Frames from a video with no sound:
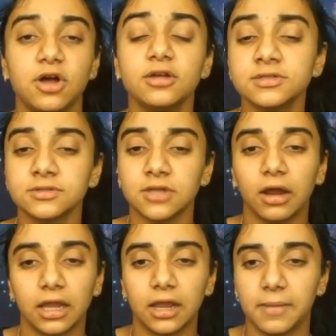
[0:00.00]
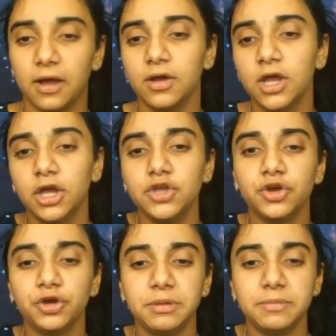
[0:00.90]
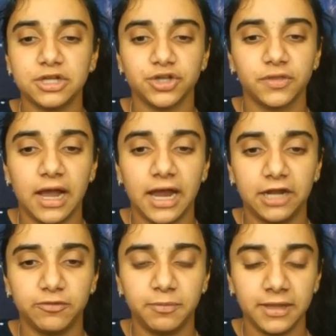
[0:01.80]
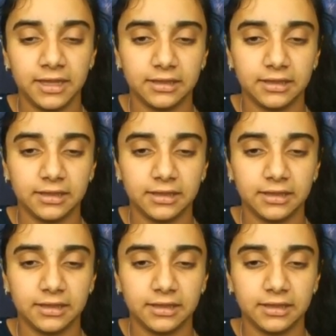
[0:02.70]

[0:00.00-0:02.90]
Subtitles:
also talking about, you could be measuring the height of a plant.